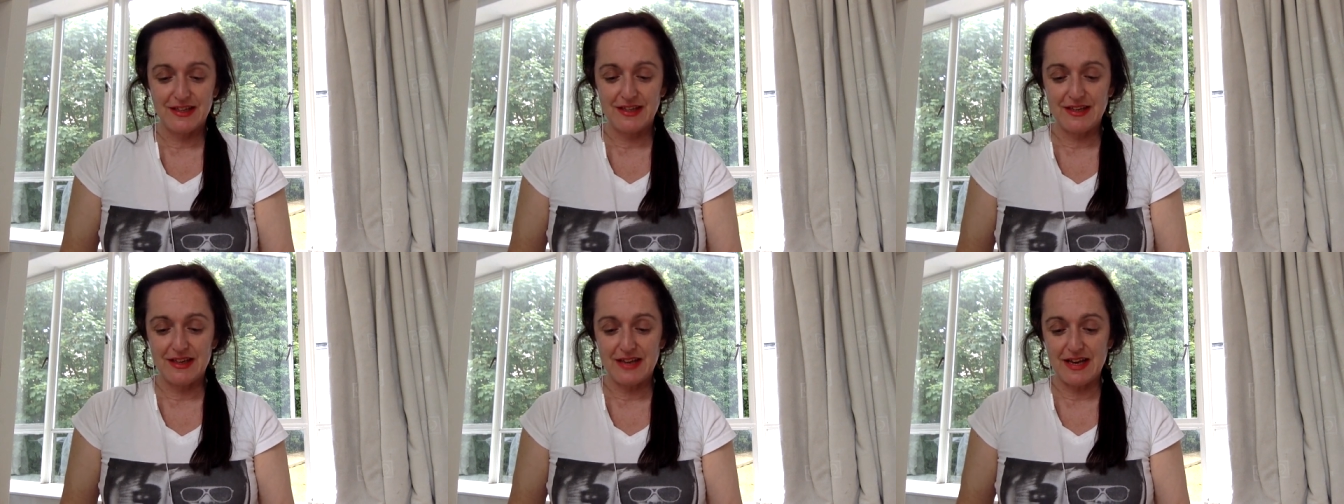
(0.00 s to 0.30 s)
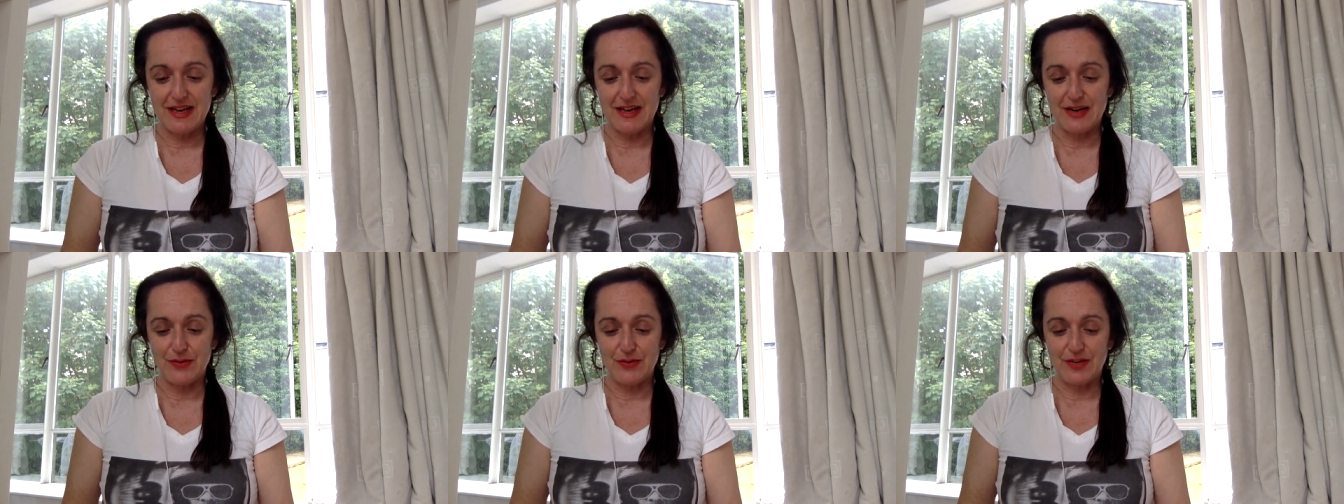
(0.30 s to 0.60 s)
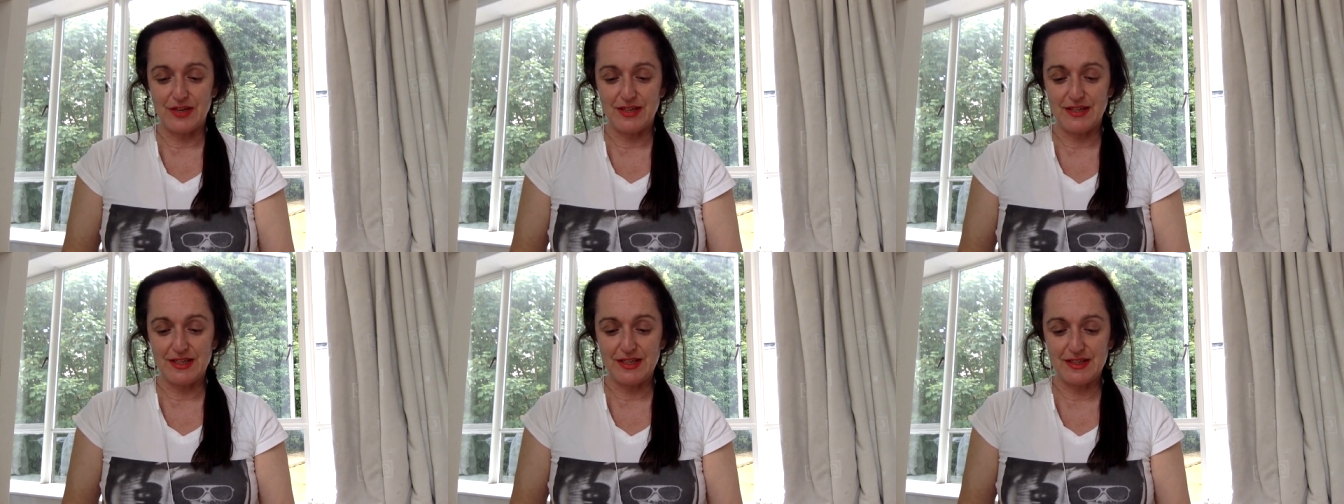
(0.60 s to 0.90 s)
Now,
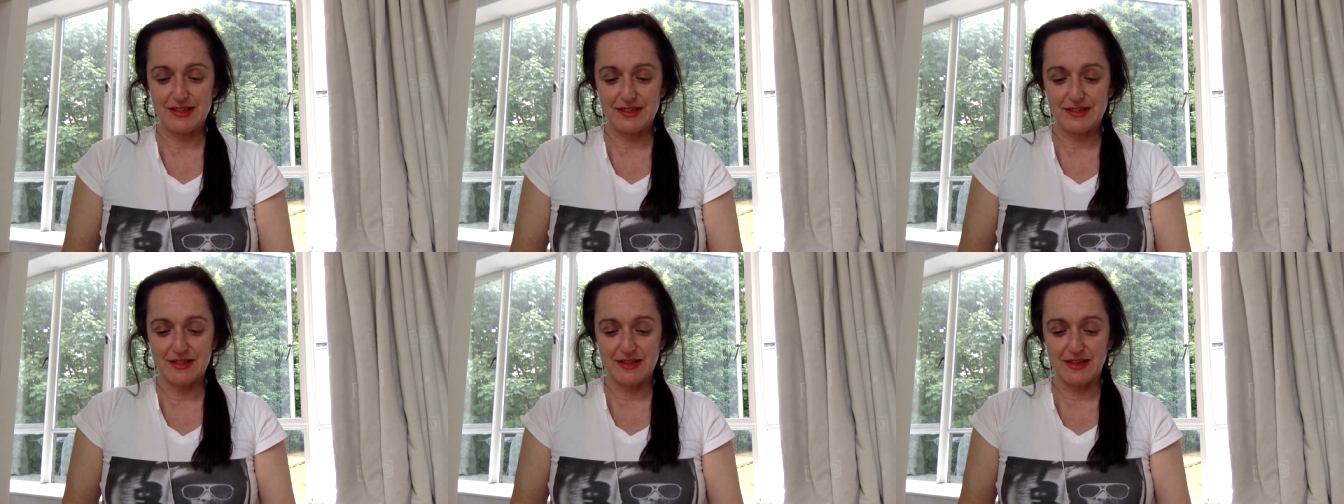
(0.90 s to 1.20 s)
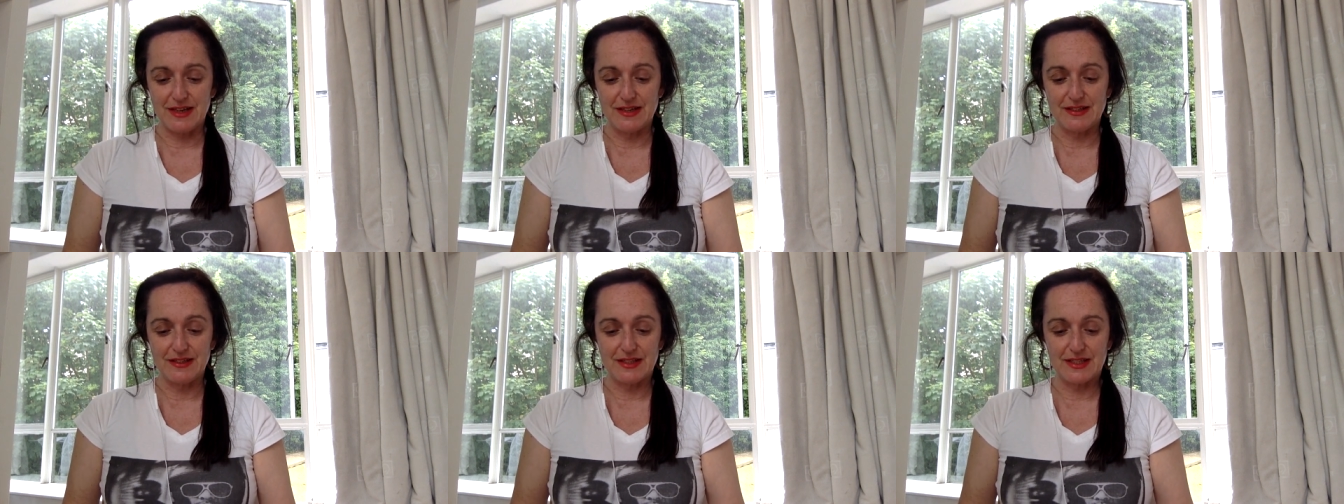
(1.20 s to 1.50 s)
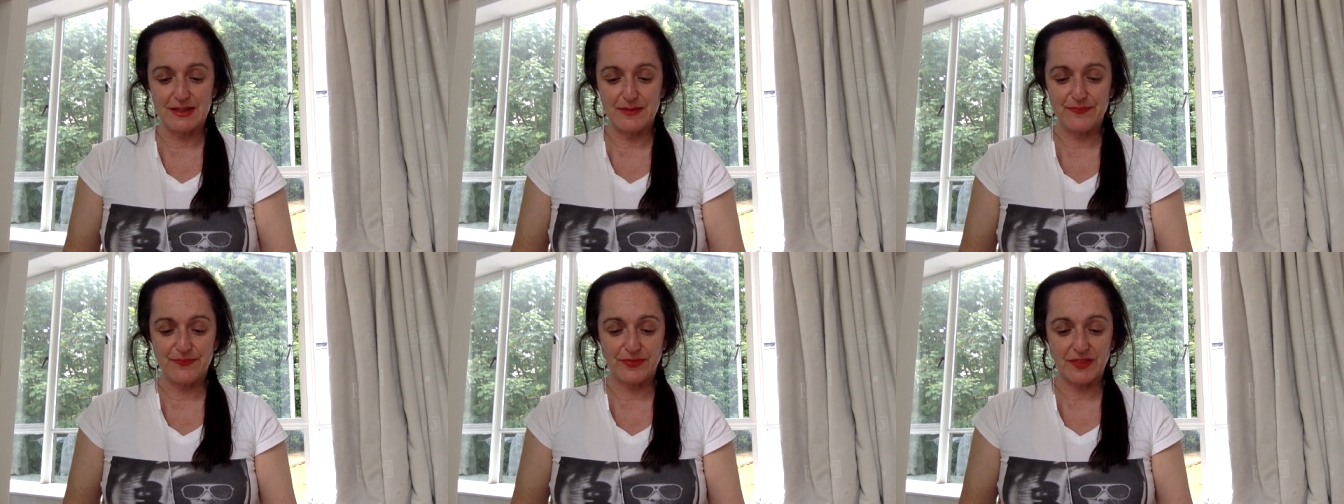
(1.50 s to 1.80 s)
Anisse
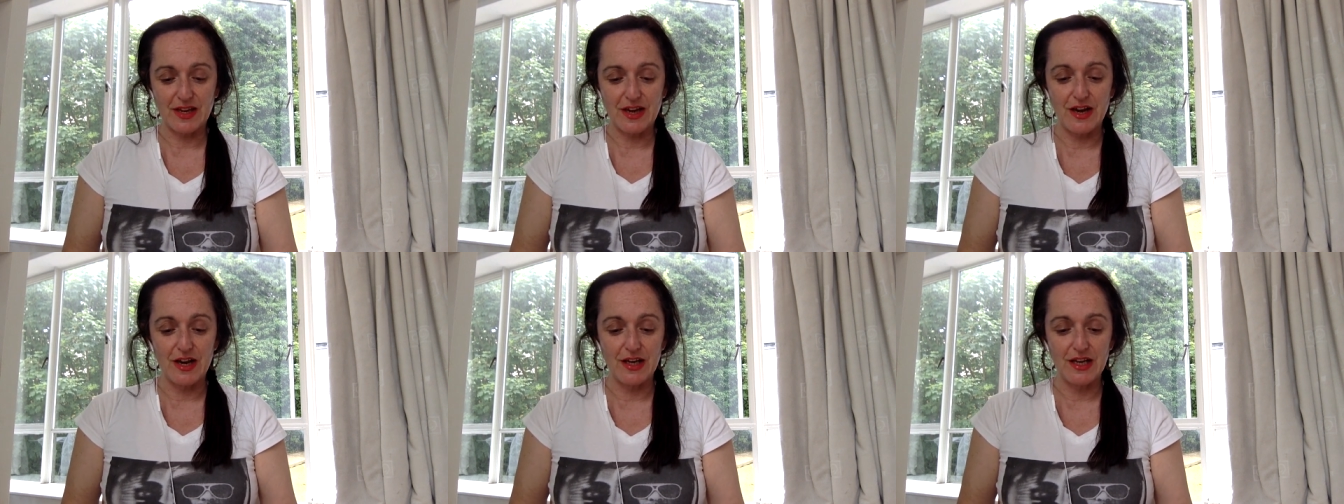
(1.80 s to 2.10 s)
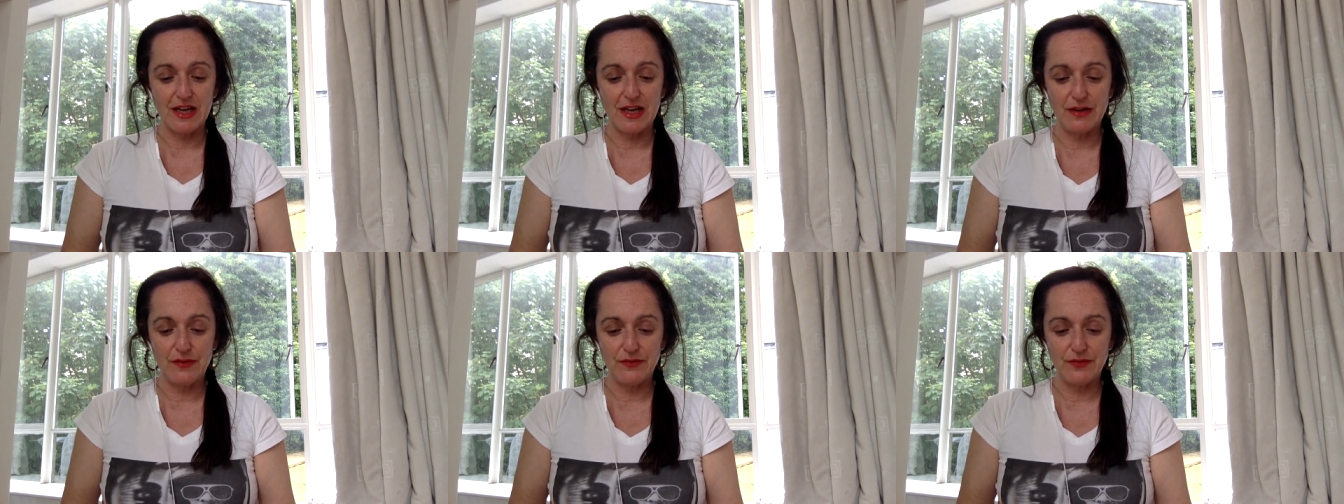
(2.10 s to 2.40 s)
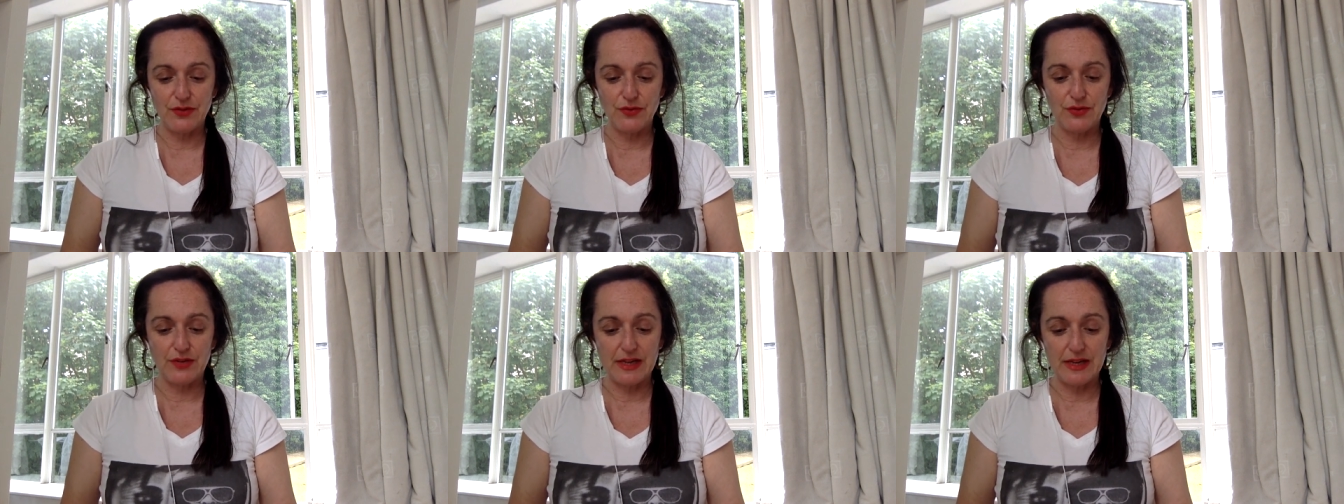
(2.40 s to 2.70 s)
says, I love
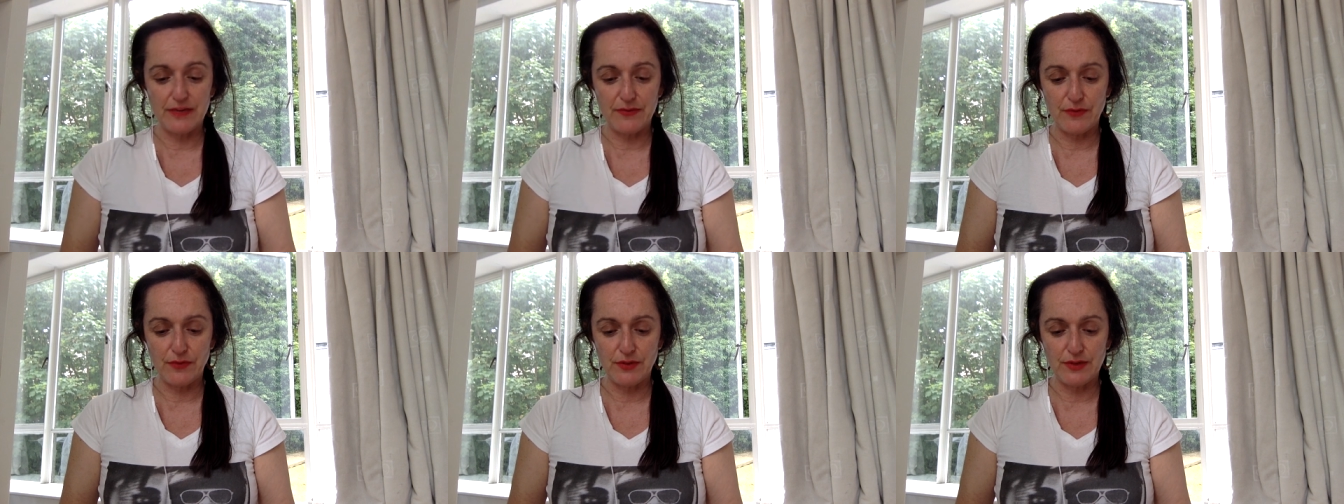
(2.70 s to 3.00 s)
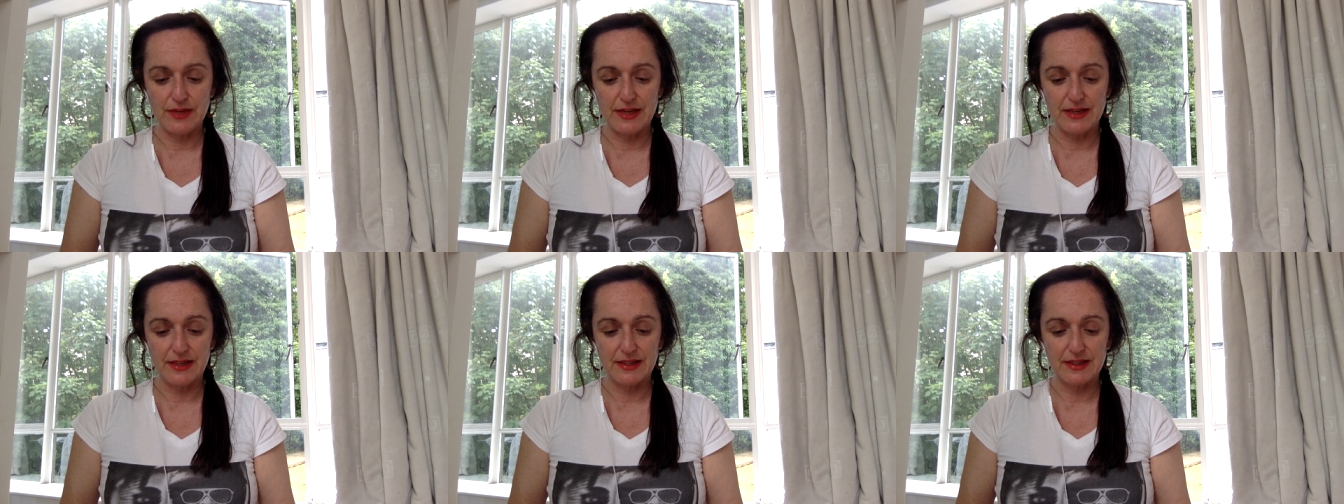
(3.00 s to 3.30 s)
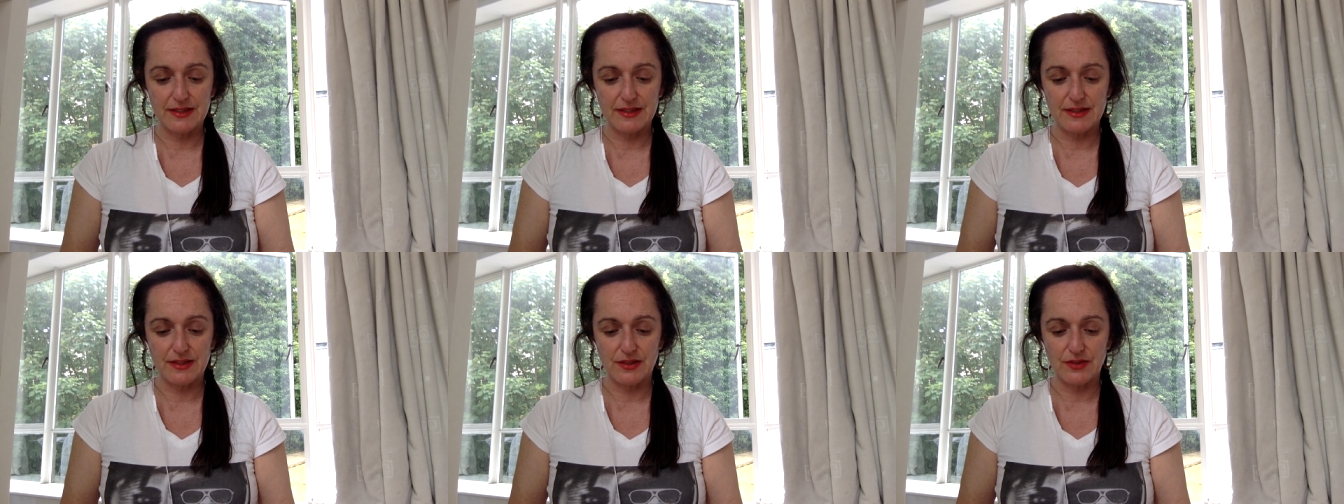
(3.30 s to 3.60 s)
your Neville
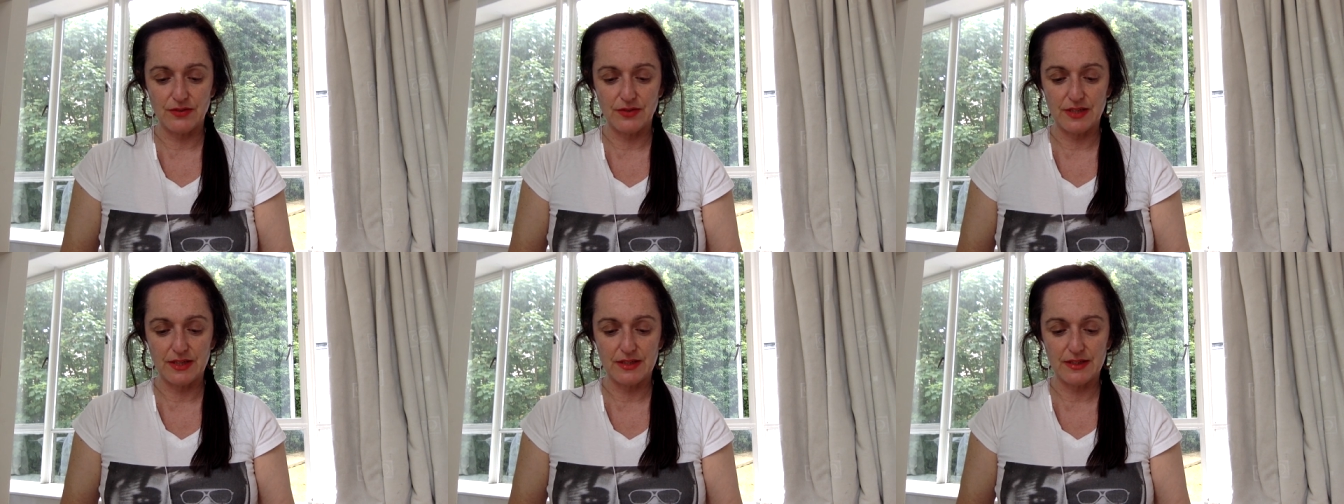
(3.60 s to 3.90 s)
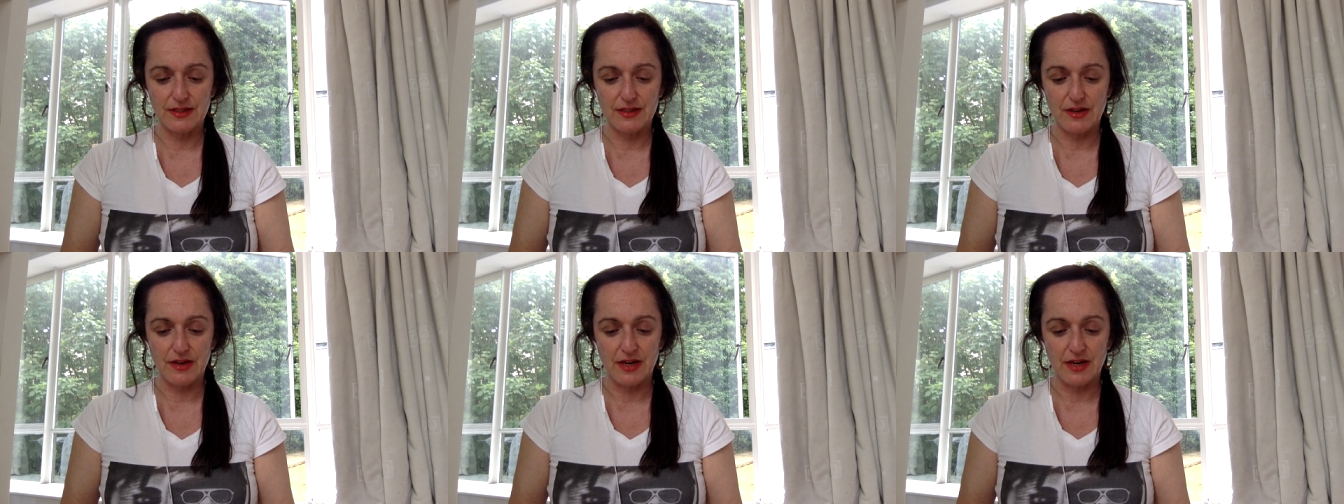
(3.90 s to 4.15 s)
Nugget series.